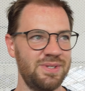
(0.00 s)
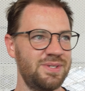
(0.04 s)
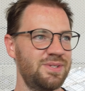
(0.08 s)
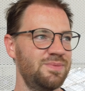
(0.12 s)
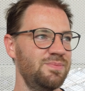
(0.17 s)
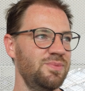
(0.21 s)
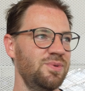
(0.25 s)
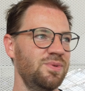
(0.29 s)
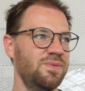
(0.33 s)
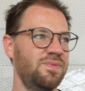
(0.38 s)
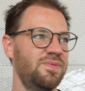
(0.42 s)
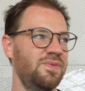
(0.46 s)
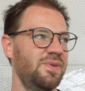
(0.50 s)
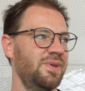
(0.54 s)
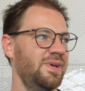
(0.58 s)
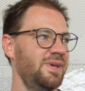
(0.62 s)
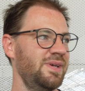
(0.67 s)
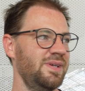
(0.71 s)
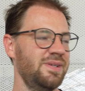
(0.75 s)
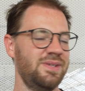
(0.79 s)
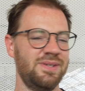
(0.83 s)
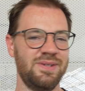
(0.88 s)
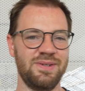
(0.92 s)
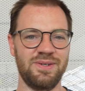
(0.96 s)
Smooth
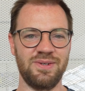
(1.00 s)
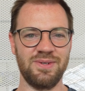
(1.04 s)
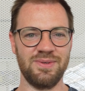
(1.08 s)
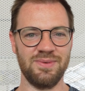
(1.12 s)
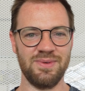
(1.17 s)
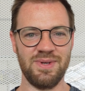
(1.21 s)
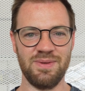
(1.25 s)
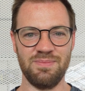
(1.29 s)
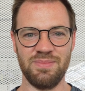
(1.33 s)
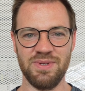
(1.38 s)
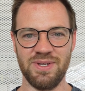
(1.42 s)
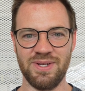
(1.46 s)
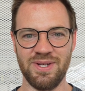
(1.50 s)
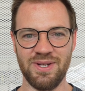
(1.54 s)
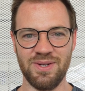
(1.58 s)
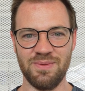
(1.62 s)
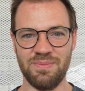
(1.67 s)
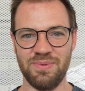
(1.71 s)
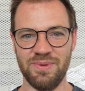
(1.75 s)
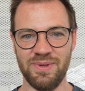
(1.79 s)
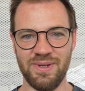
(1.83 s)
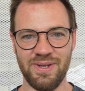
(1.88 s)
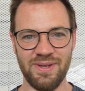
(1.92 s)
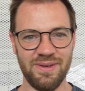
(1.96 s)
flight, great big
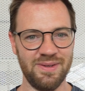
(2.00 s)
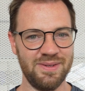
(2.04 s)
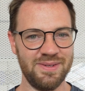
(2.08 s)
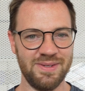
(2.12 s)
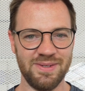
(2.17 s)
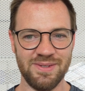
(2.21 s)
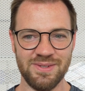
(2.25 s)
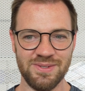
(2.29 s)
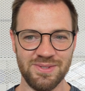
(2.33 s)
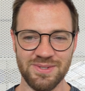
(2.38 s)
airplane,